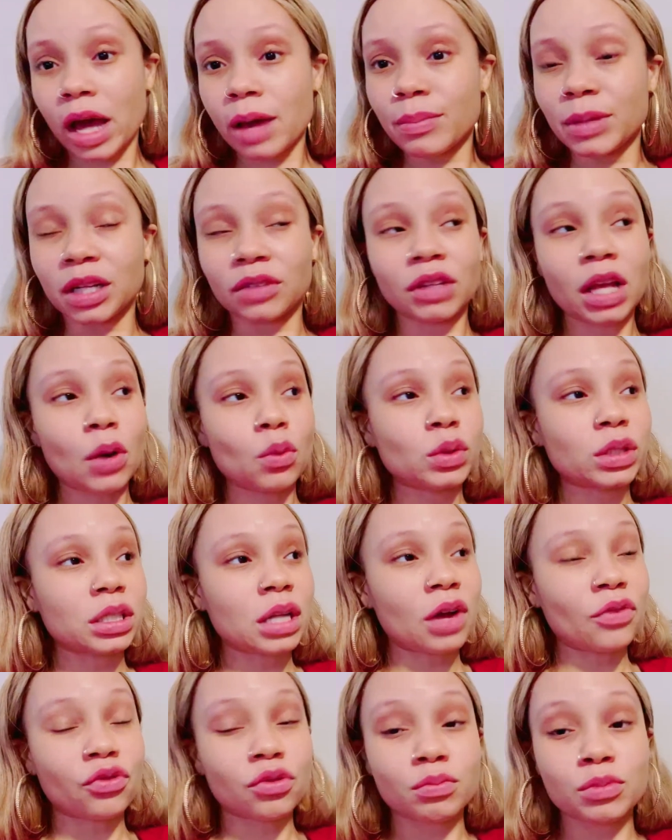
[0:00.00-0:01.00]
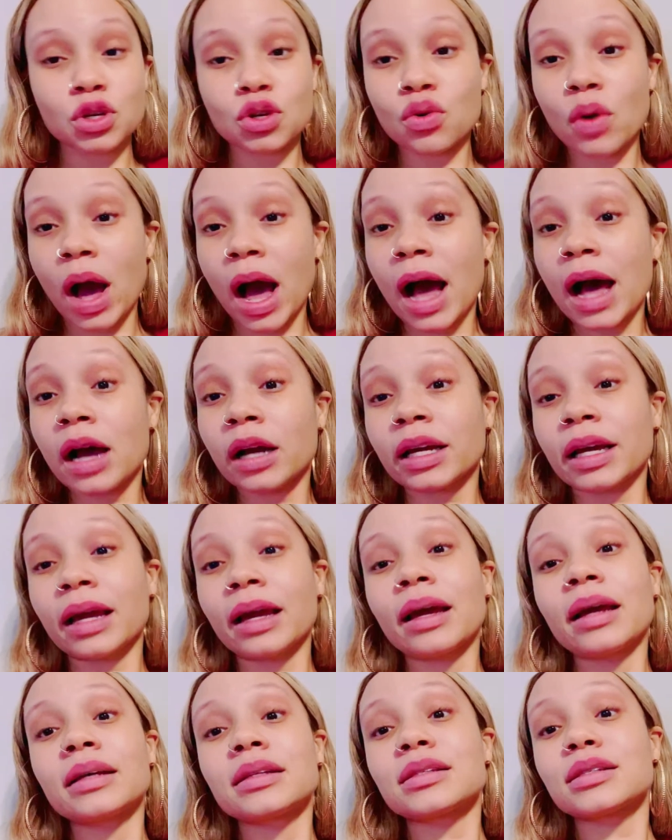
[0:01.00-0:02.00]
But if that was not from you, I
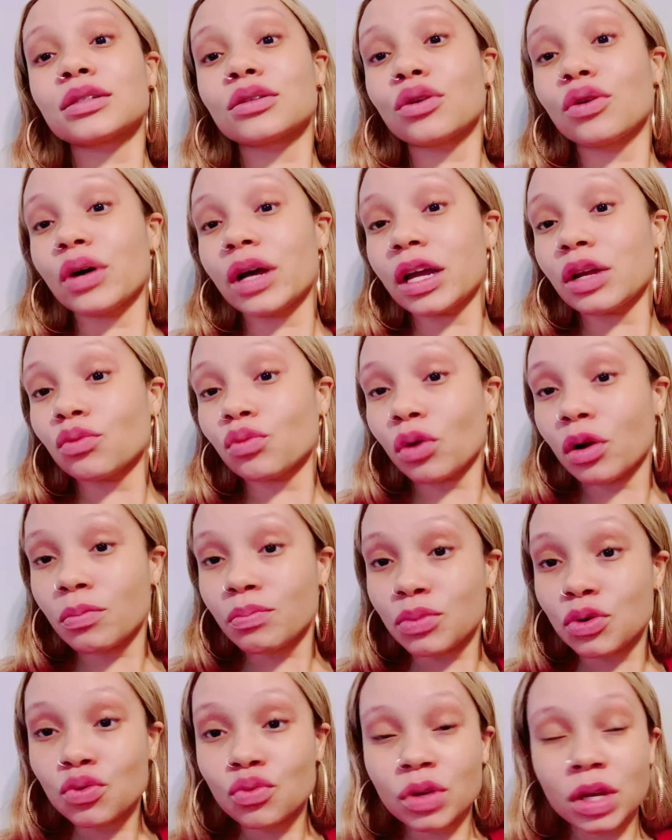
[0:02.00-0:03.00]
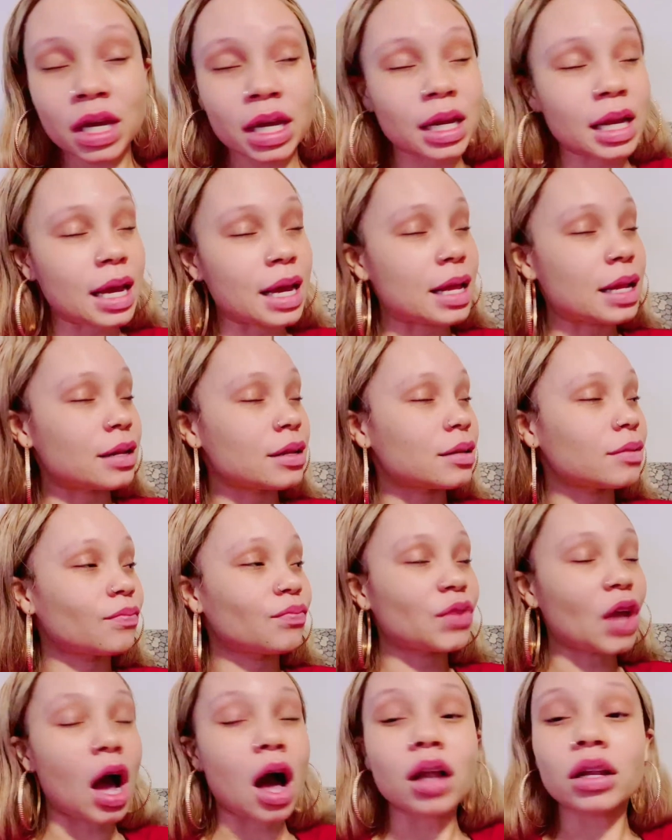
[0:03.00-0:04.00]
cancel and rebuke it and
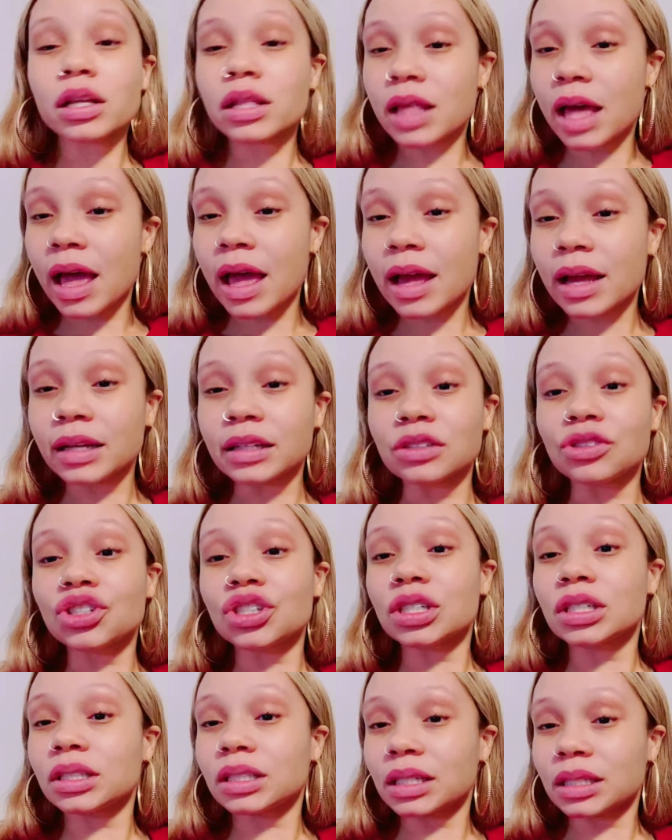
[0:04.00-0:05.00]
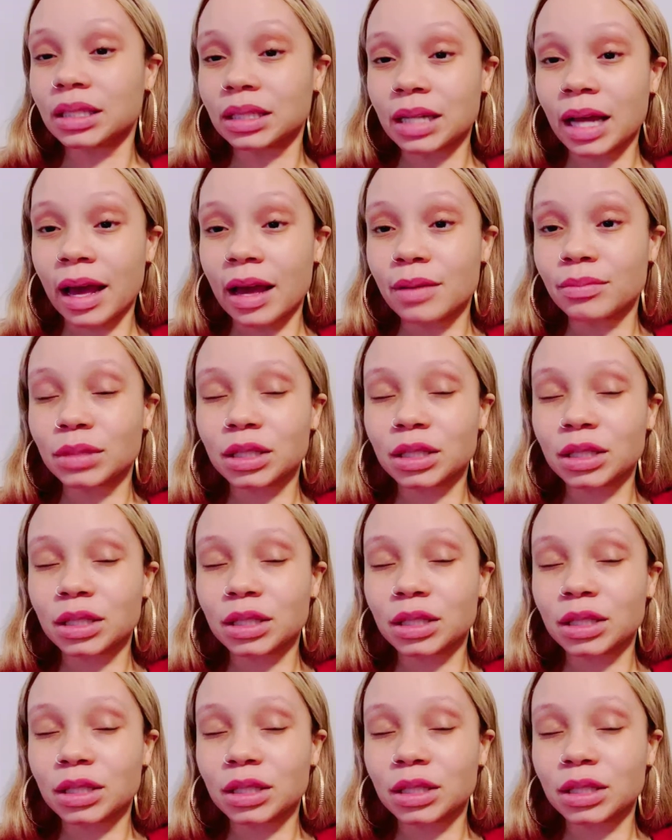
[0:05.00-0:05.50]
all of that in Jesus' name.